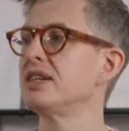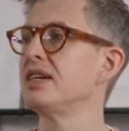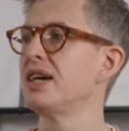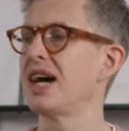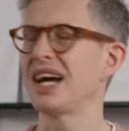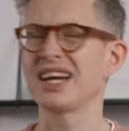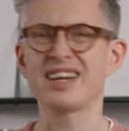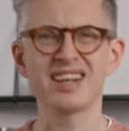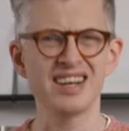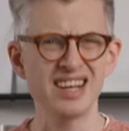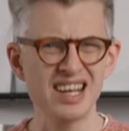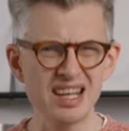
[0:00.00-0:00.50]
I
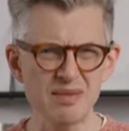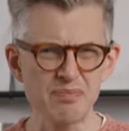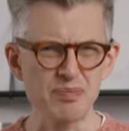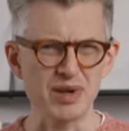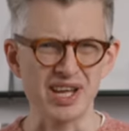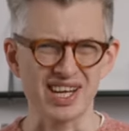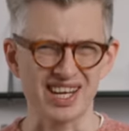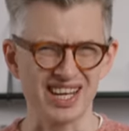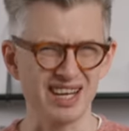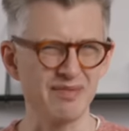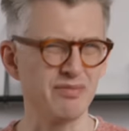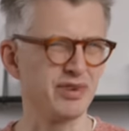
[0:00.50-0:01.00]
can
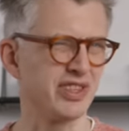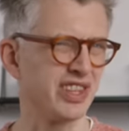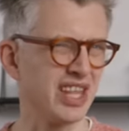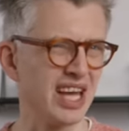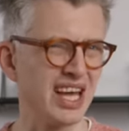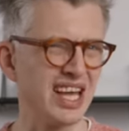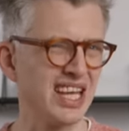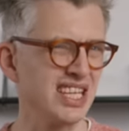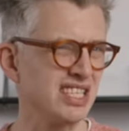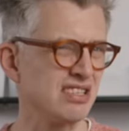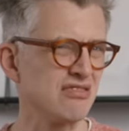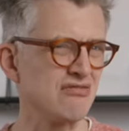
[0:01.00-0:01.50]
nitpick it, but
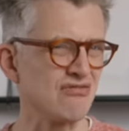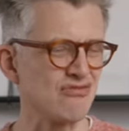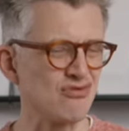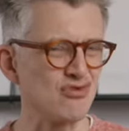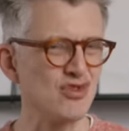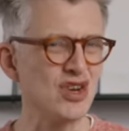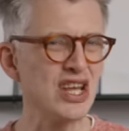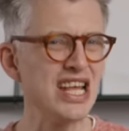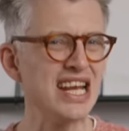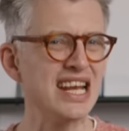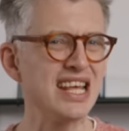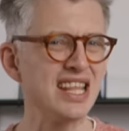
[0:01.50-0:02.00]
that isn't
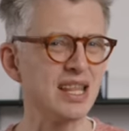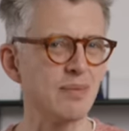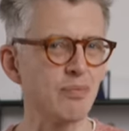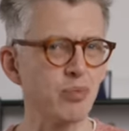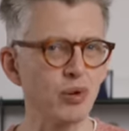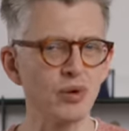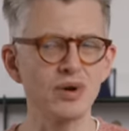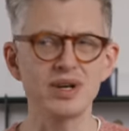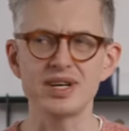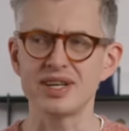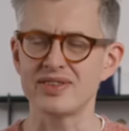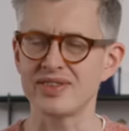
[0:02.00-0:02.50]
really the
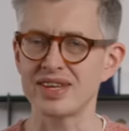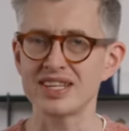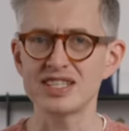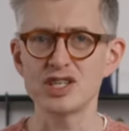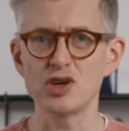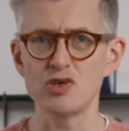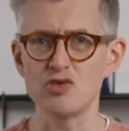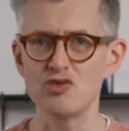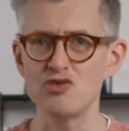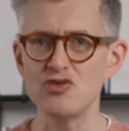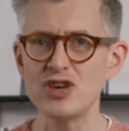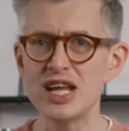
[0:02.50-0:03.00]
point, and that's
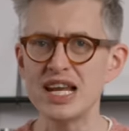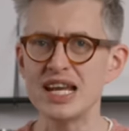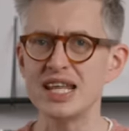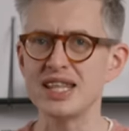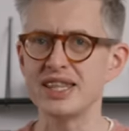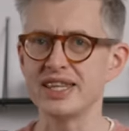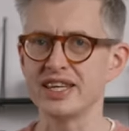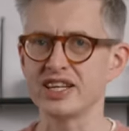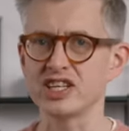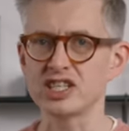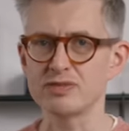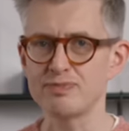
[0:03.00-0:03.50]
not really
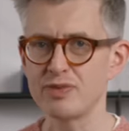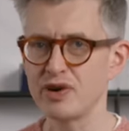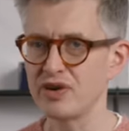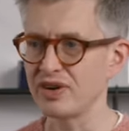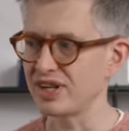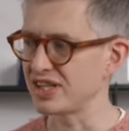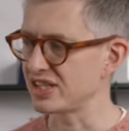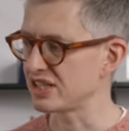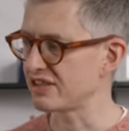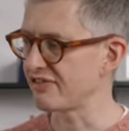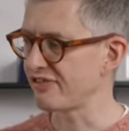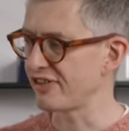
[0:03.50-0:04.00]
the
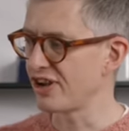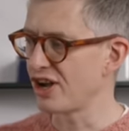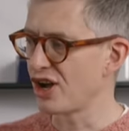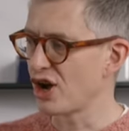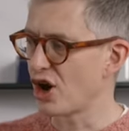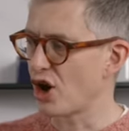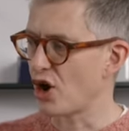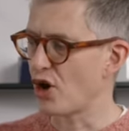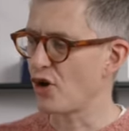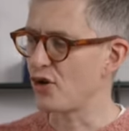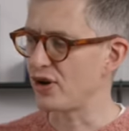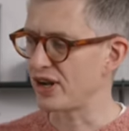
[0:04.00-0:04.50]
experience of
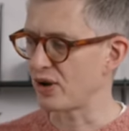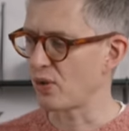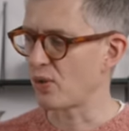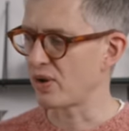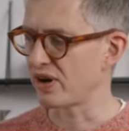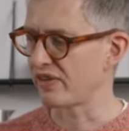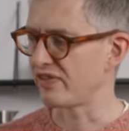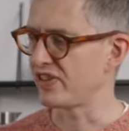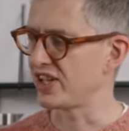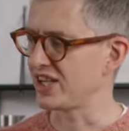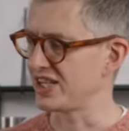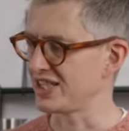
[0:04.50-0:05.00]
owning one
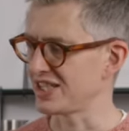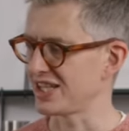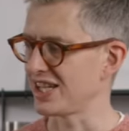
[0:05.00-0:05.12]
of these